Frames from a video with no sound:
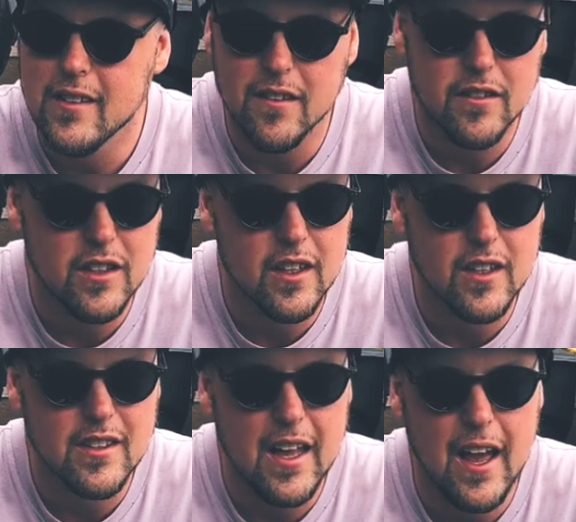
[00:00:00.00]
of
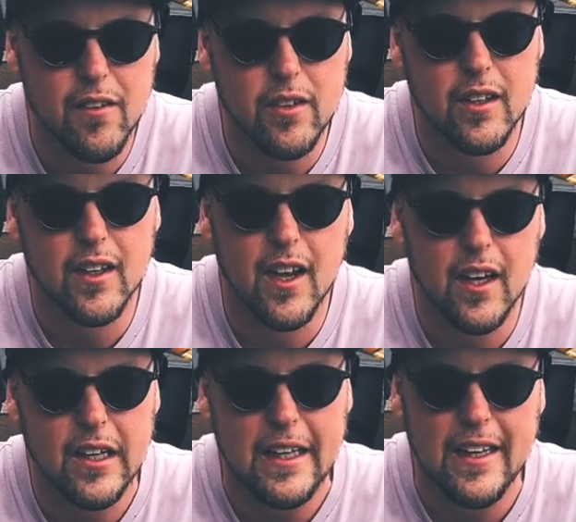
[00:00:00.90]
just having to
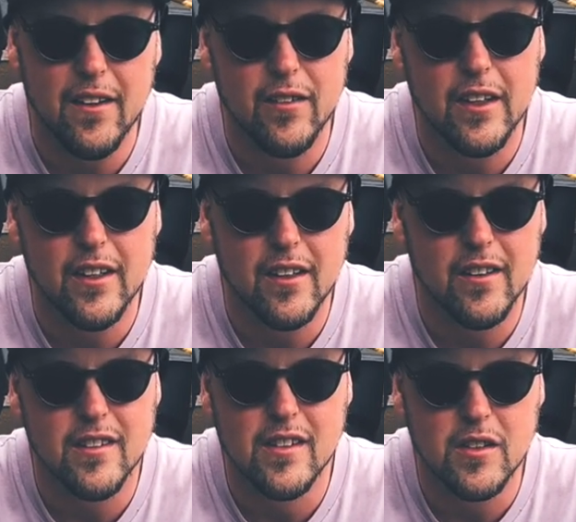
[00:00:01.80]
kind of give in to
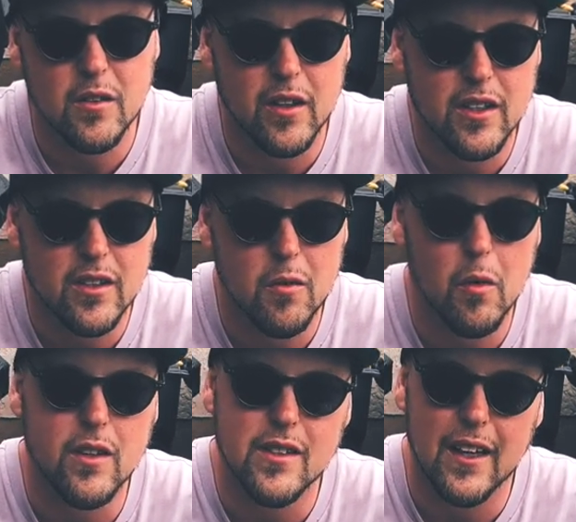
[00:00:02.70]
the situation.
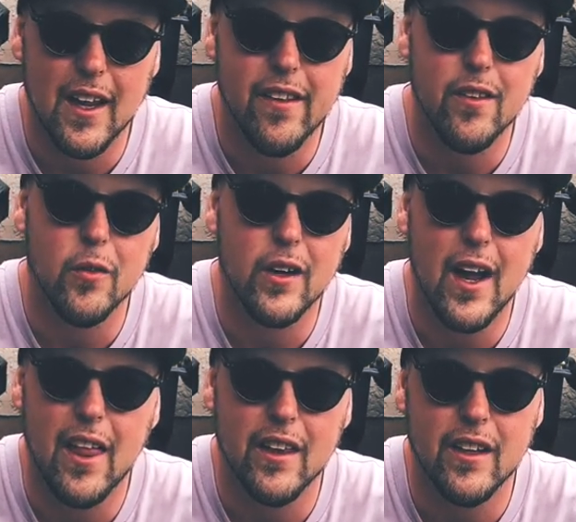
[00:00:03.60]
Once again, the
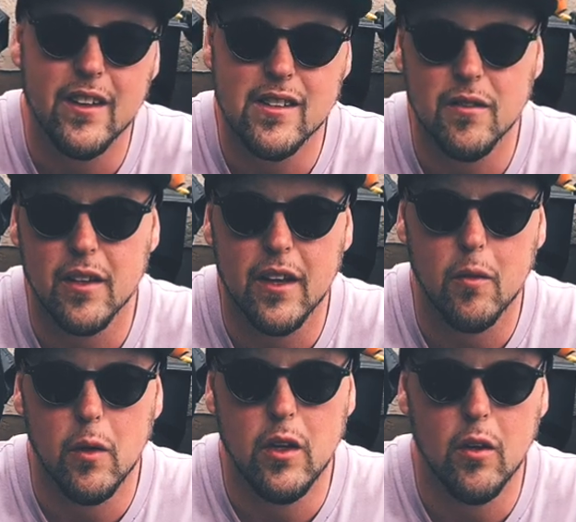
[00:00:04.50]
realities of like
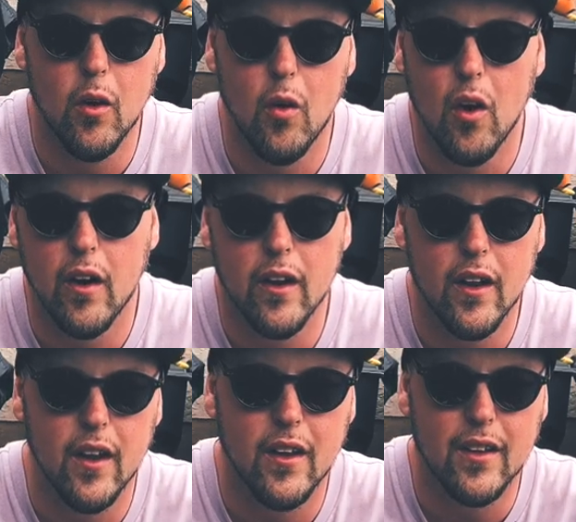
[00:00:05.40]
when you go on
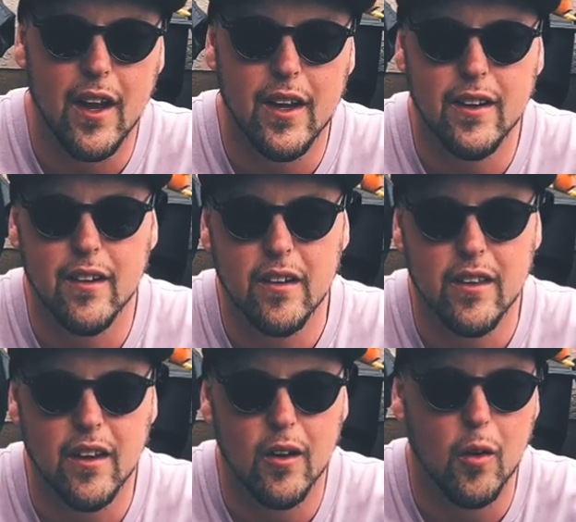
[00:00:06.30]
a dietary
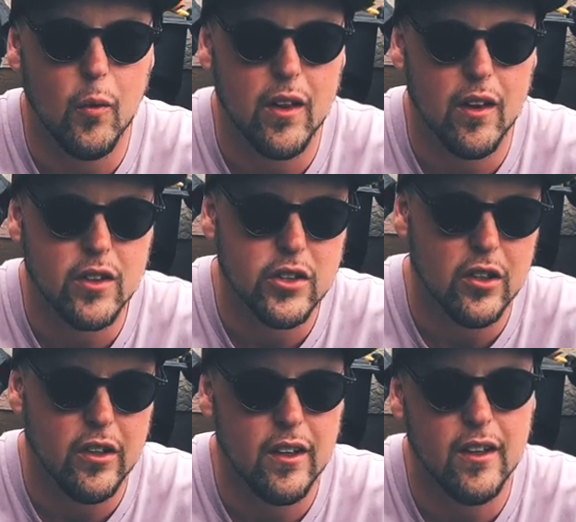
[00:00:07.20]
thing or a weight loss
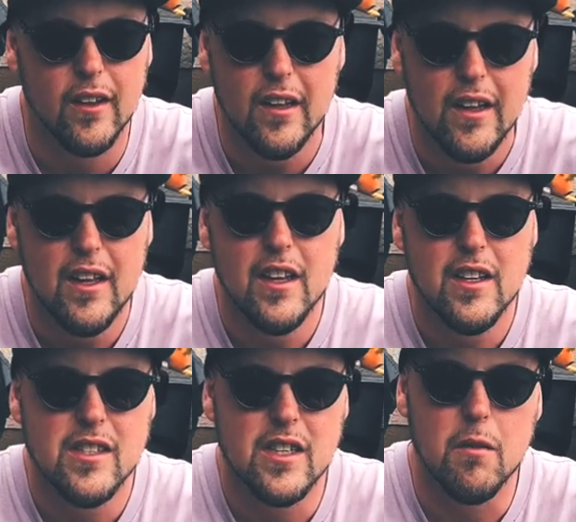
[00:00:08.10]
journey,
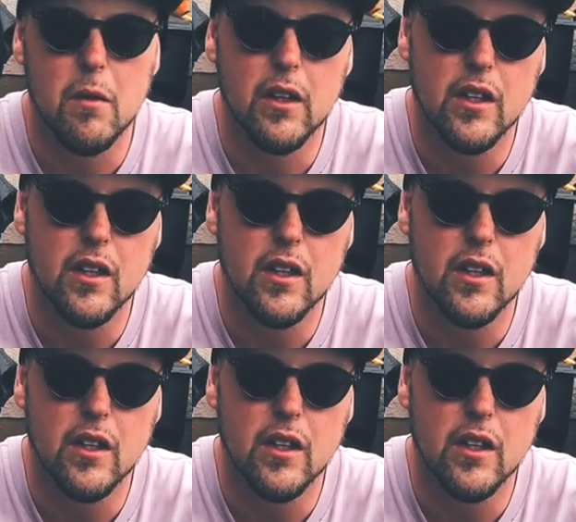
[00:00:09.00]
seemingly